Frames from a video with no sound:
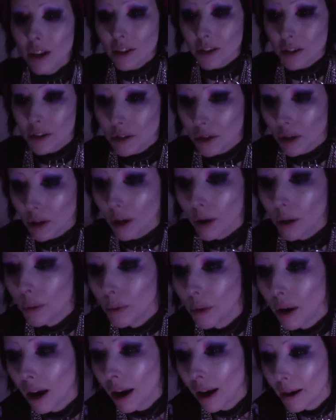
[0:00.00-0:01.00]

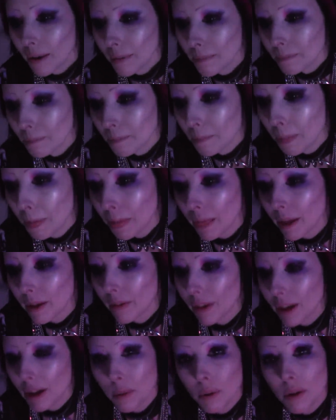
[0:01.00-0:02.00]
So if
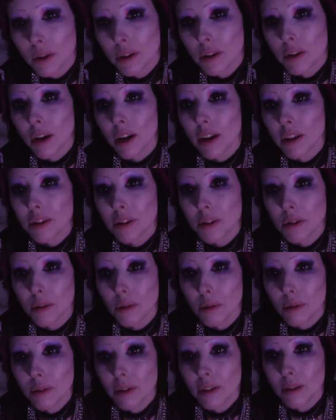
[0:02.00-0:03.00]
anyone tries
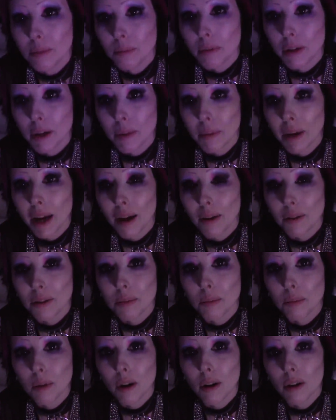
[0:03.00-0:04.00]
to bring me out
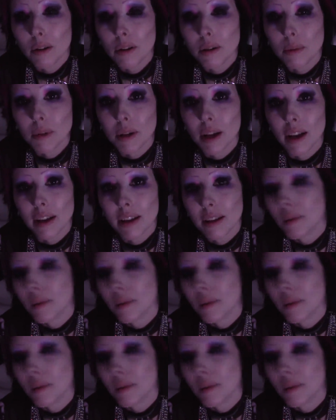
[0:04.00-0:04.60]
tomorrow to be like,